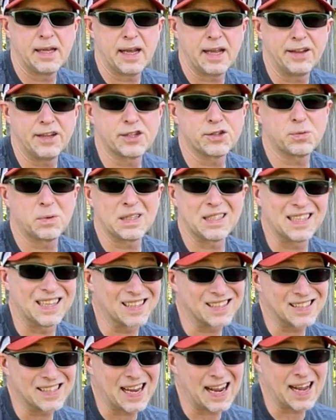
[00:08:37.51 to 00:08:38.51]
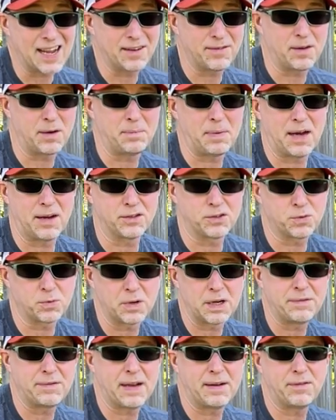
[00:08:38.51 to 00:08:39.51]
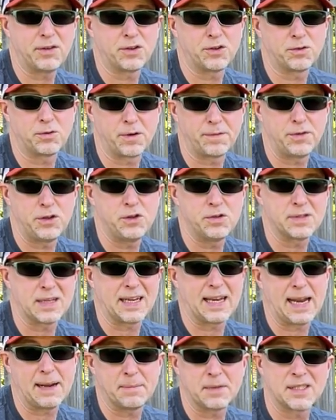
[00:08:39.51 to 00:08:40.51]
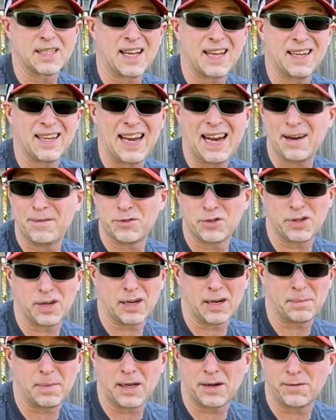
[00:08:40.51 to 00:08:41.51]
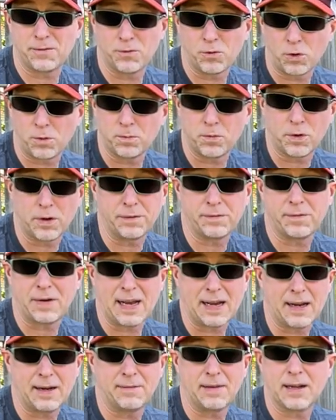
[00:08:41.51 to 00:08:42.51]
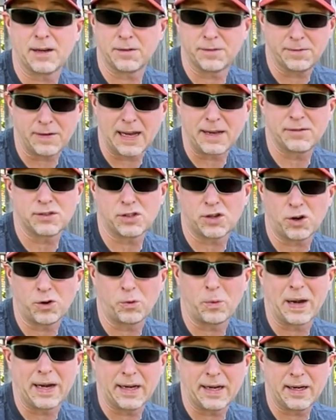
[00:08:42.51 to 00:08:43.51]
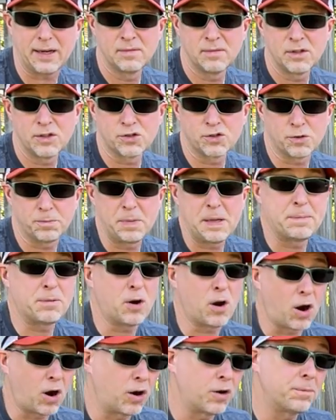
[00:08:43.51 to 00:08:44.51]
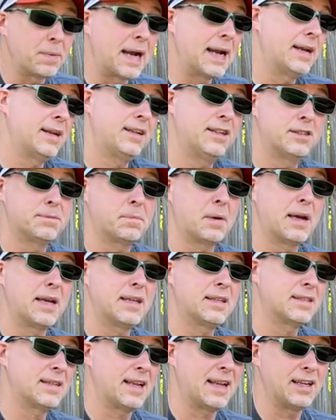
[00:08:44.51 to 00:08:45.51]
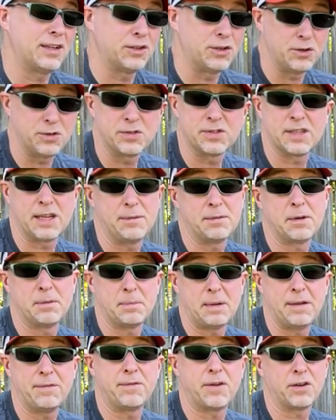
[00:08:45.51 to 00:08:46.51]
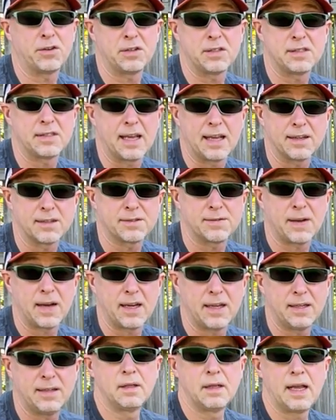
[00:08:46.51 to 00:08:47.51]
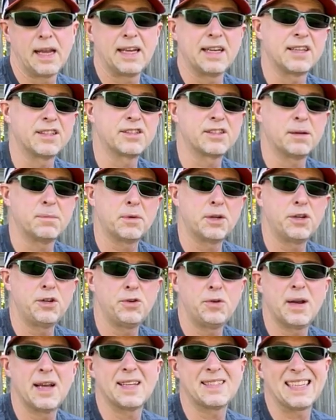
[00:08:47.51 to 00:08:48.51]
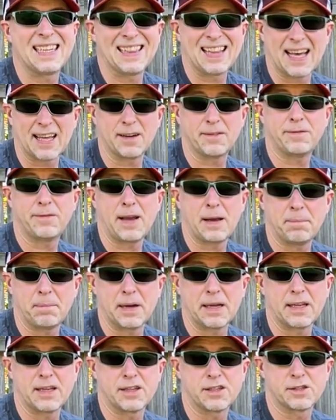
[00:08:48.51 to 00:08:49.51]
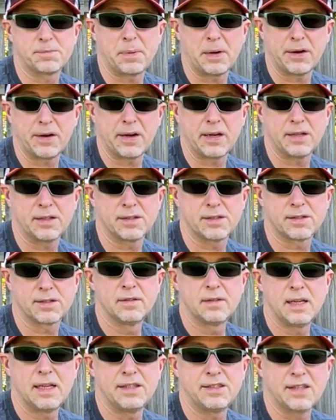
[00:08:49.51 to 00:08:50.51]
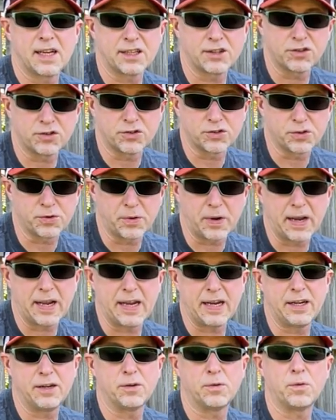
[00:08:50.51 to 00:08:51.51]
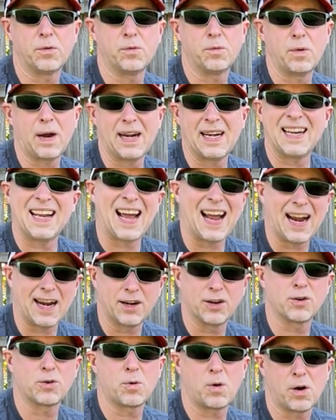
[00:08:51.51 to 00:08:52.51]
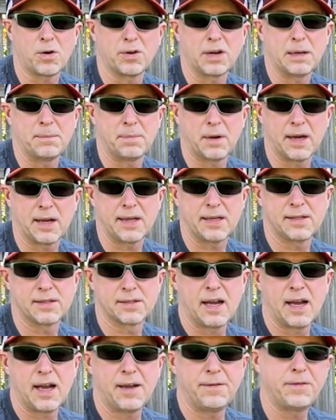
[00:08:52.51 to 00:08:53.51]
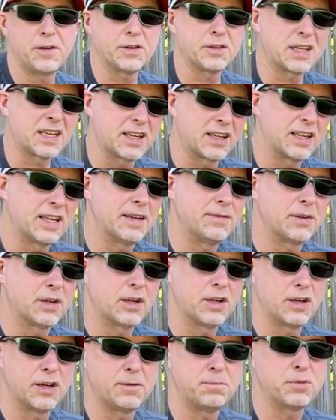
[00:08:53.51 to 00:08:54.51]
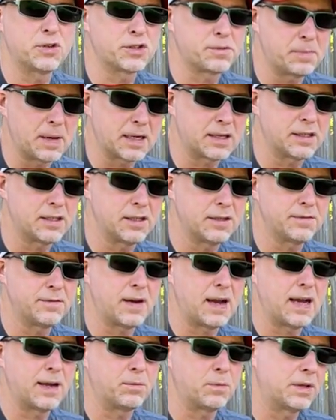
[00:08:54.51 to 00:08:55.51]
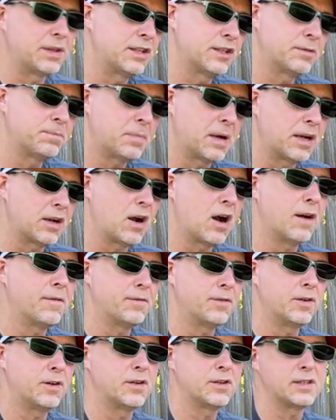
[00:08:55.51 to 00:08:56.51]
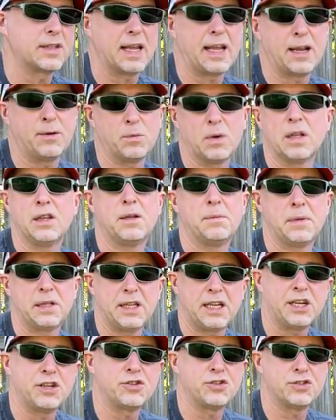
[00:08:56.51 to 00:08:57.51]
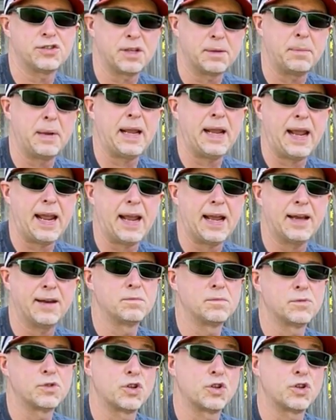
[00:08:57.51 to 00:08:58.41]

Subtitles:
And this one does have about 2,500 reviews on Amazon, averaging about a 4.5 out of 5-star rating. So people are buying these bikes and do seem to be fairly satisfied. And as someone who has a lot of fat bike experience in technical terrain, riding higher quality bikes, I felt I could give a good perspective on what this bike offers and what limitations it may have.